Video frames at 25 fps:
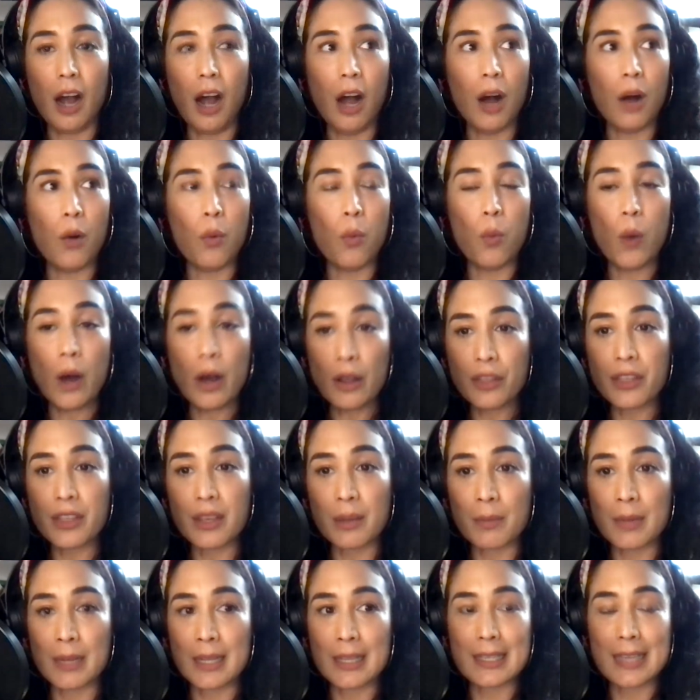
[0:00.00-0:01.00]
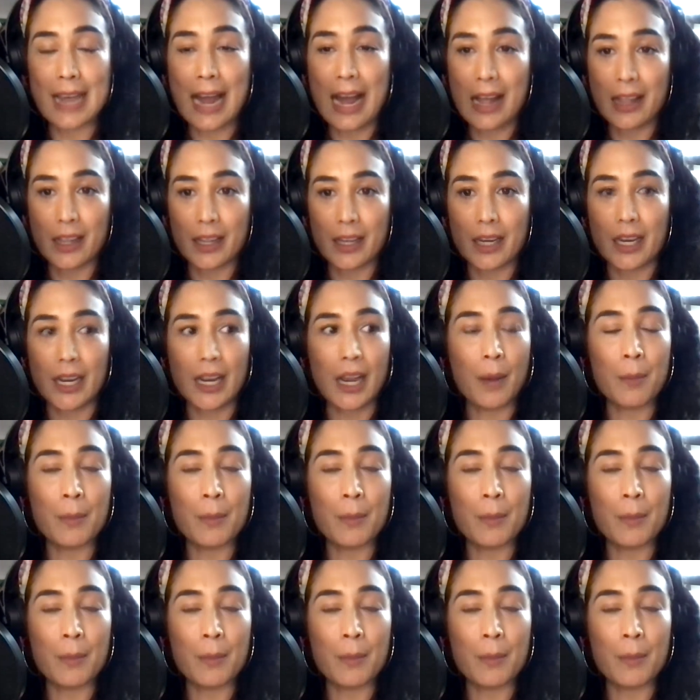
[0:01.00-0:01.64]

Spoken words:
a wealthy mentality,